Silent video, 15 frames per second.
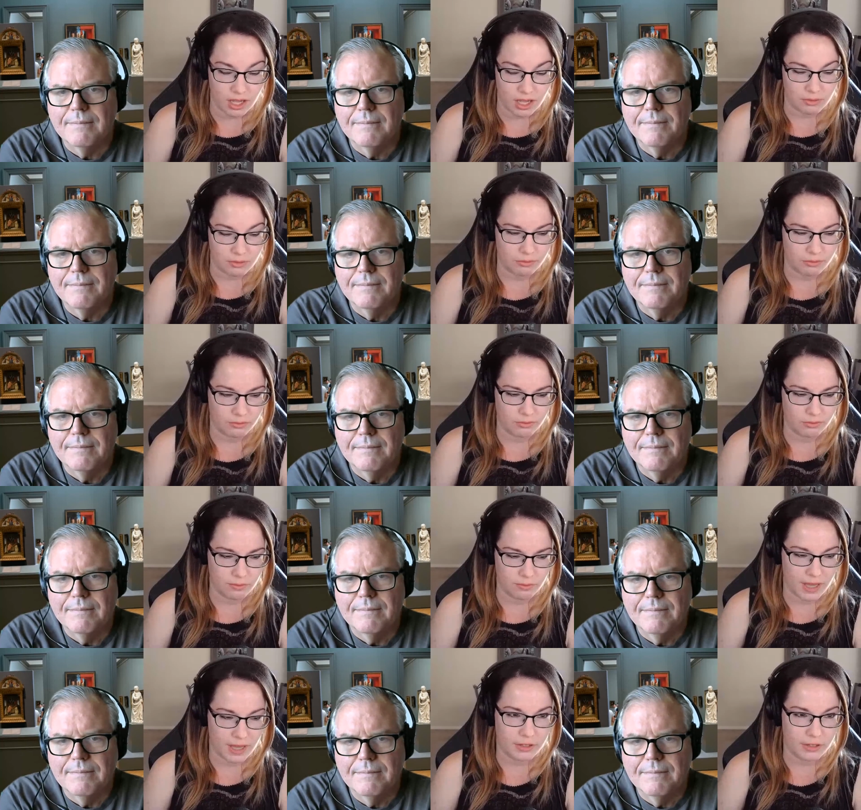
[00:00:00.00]
Speaker 1: um,
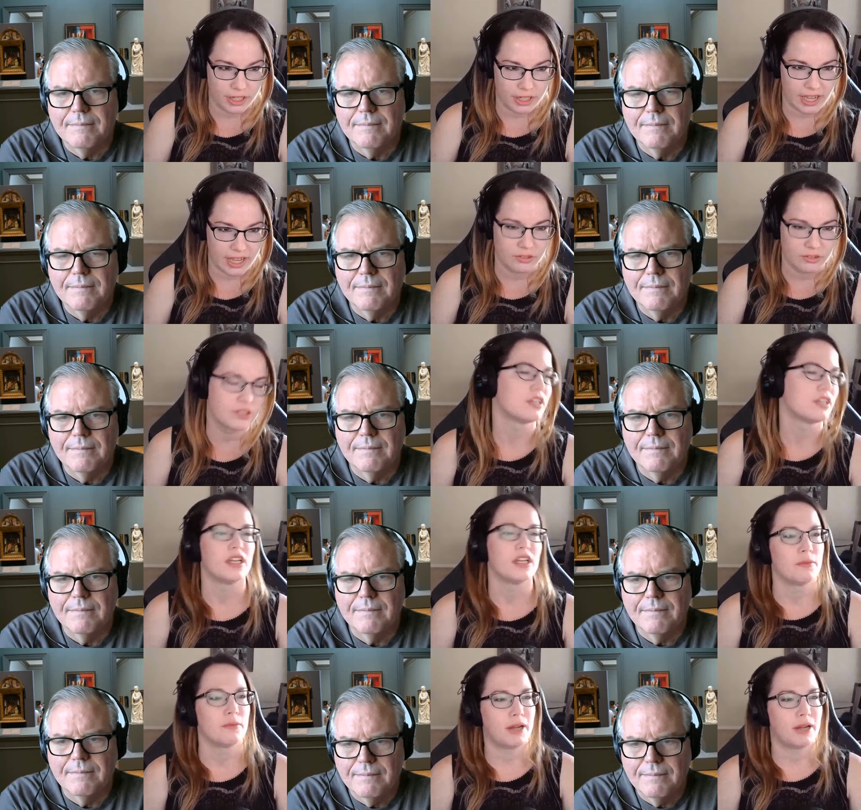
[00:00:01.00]
by their accounts.
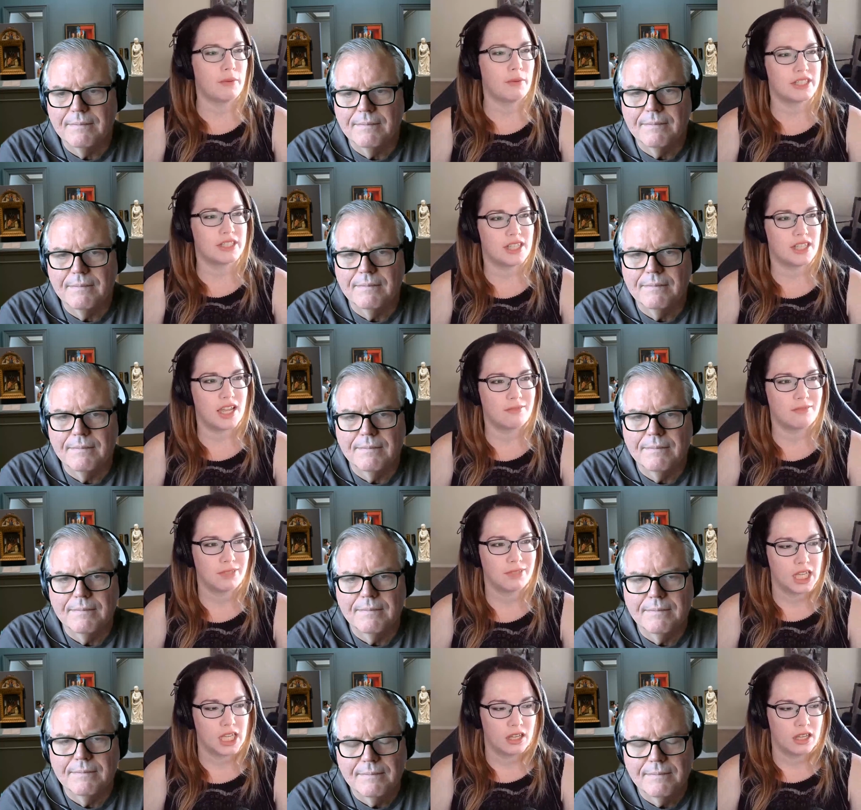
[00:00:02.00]
But I would
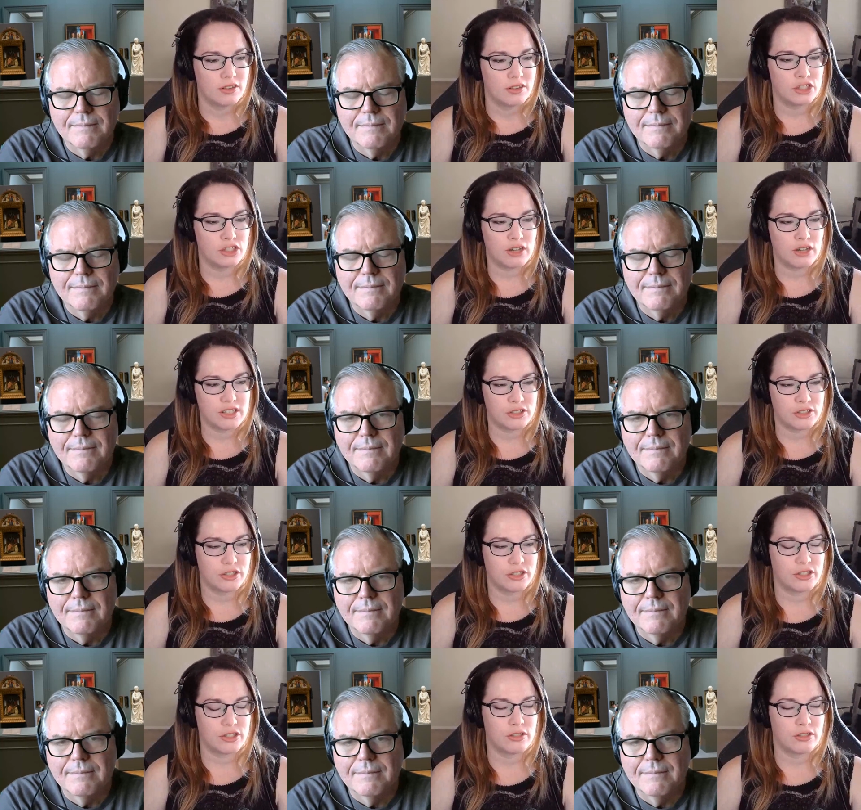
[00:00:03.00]
say the
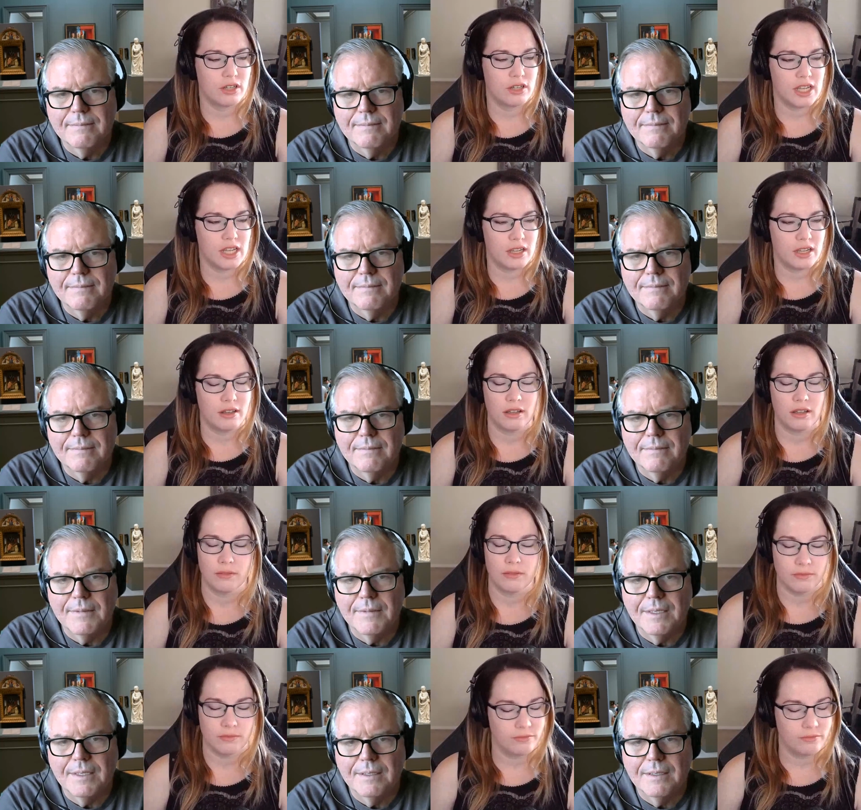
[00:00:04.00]
stressors,
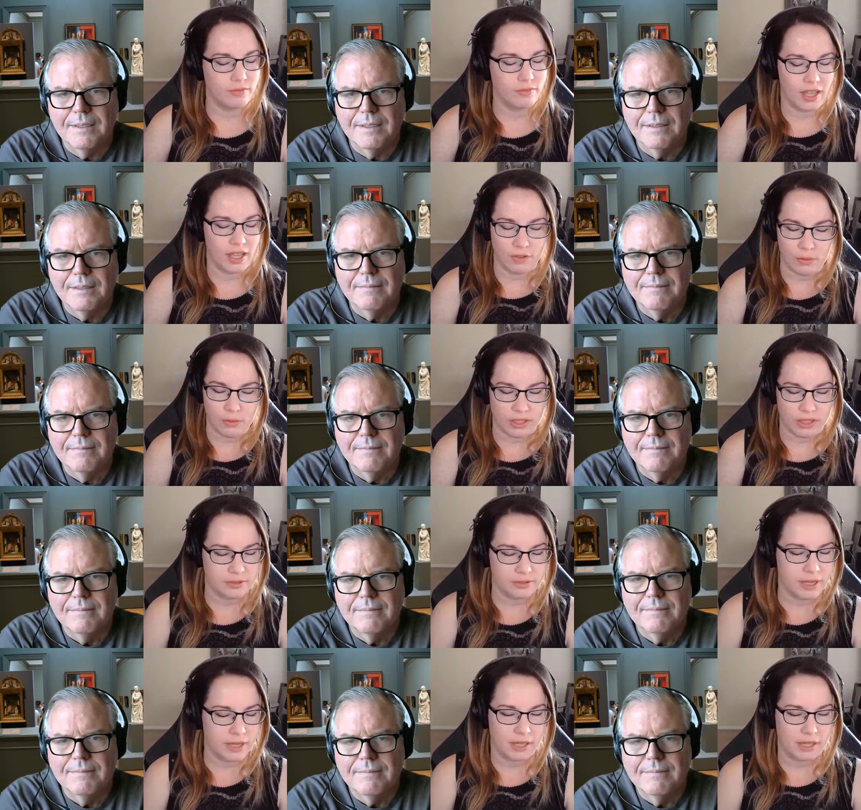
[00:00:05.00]
if I
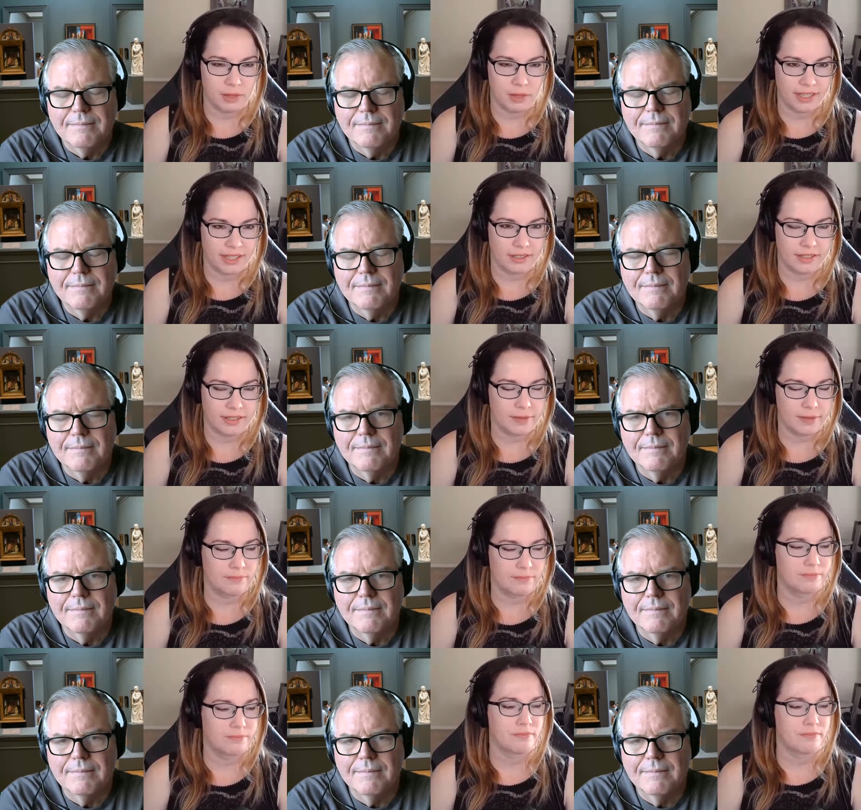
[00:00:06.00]
were to make a blanket
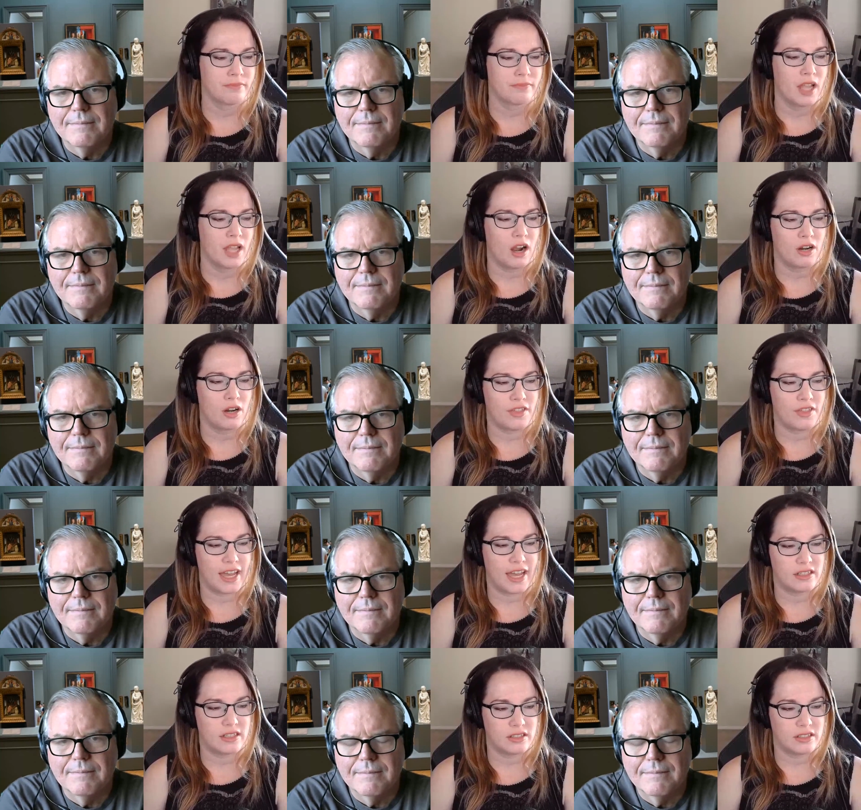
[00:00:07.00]
claim, are
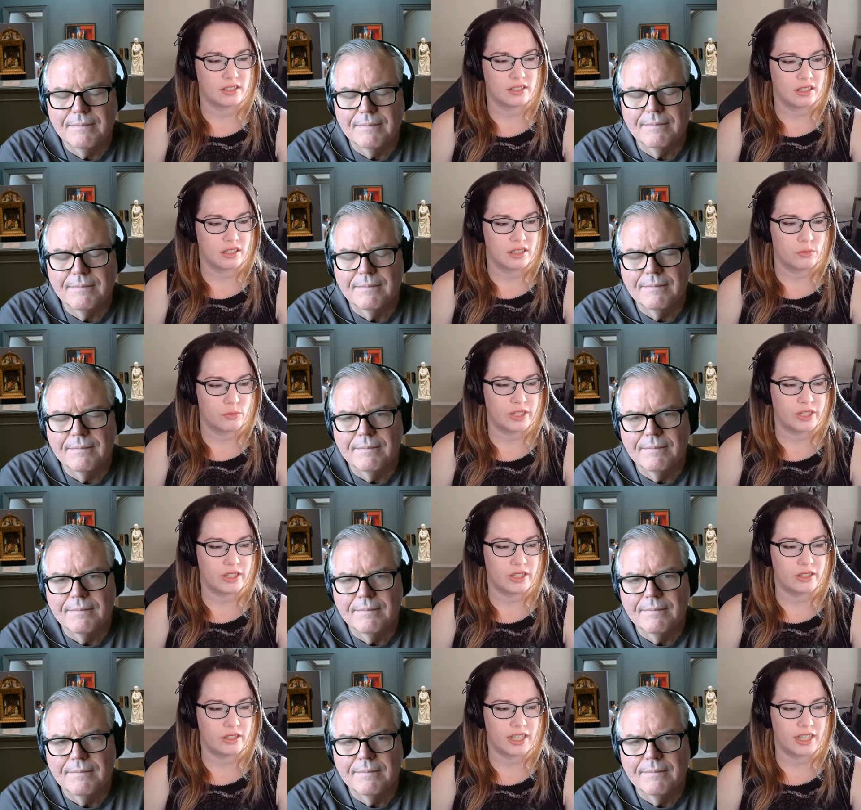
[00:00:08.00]
that
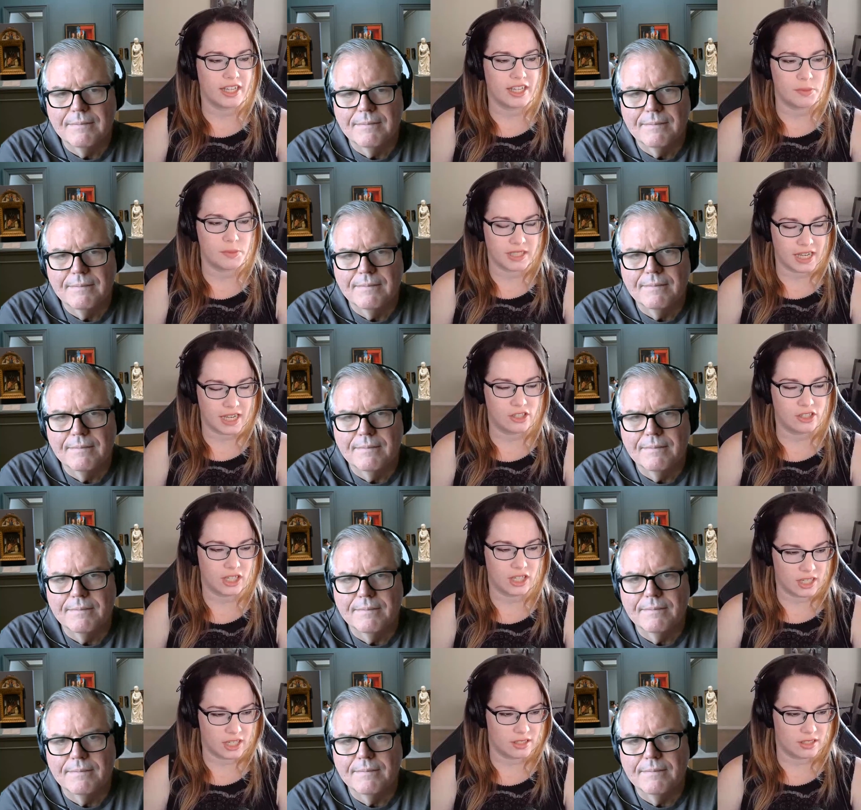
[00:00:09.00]
we the
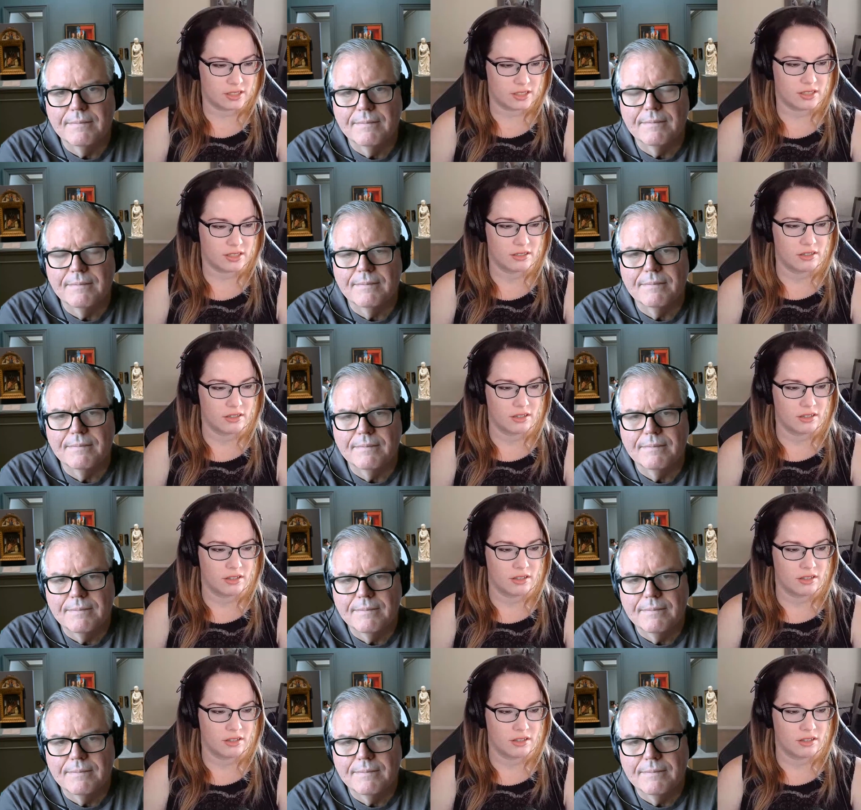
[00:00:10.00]
expectation is